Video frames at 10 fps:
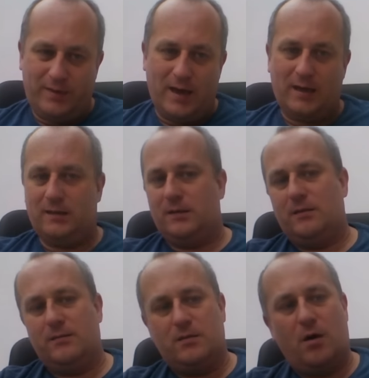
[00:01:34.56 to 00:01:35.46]
that
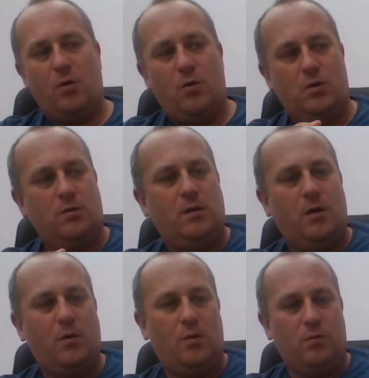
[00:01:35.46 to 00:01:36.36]
whole,
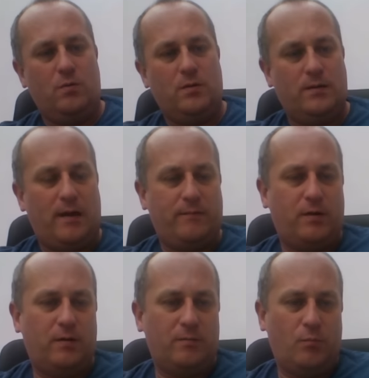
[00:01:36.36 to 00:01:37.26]
oh, I've,
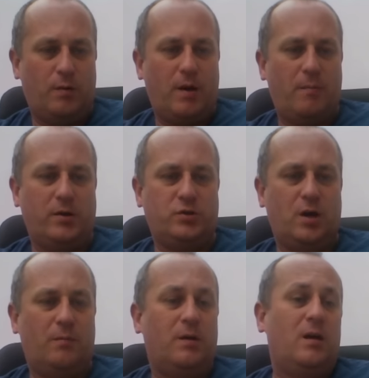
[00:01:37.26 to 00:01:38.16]
what about my
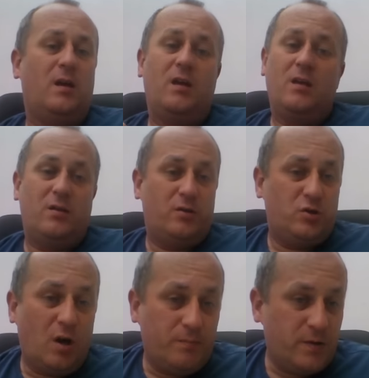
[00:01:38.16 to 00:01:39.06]
job?
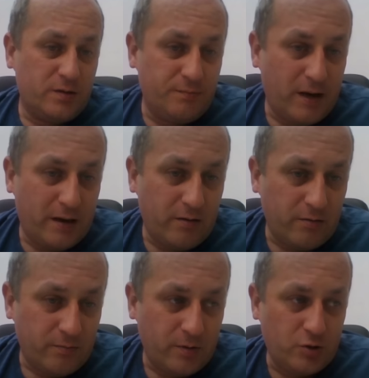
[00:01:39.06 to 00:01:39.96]
Job doesn't
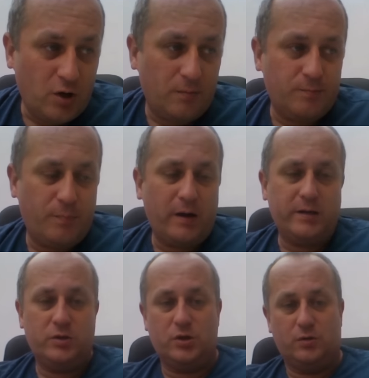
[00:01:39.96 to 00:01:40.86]
matter. The job
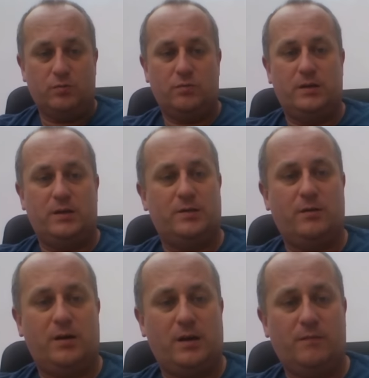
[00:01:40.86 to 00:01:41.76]
binds you. It's
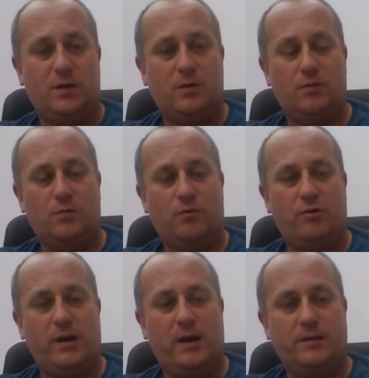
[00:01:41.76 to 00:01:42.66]
not giving you
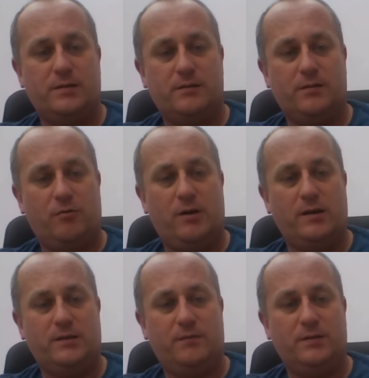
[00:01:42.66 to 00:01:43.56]
creative
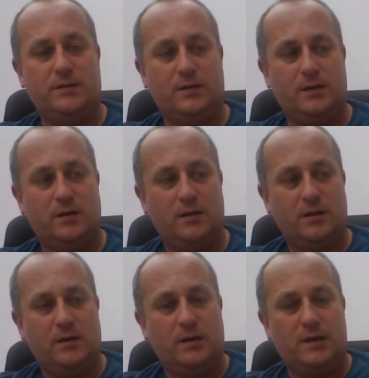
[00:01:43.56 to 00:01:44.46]
creativity.
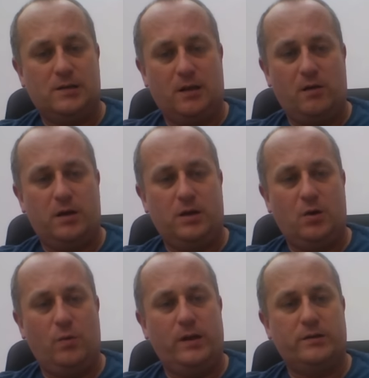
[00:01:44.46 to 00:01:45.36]
It's locking
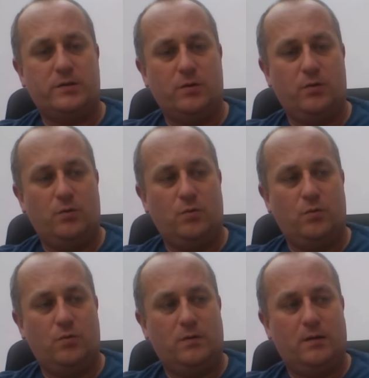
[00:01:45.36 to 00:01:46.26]
you
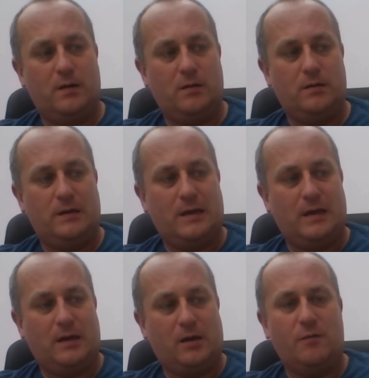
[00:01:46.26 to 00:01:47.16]
into uh,
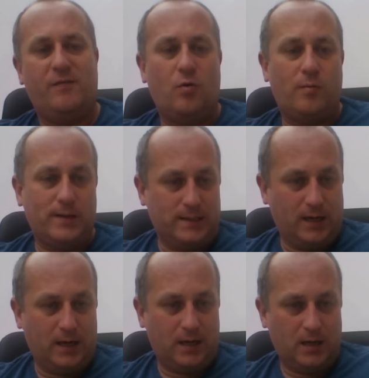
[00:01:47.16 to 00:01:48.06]

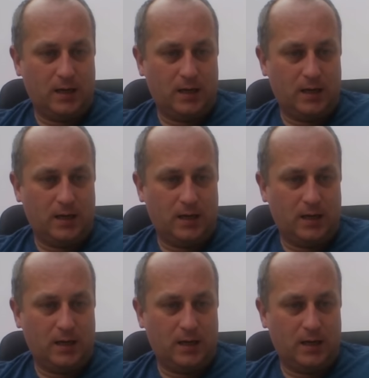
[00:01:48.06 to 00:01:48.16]
conformity.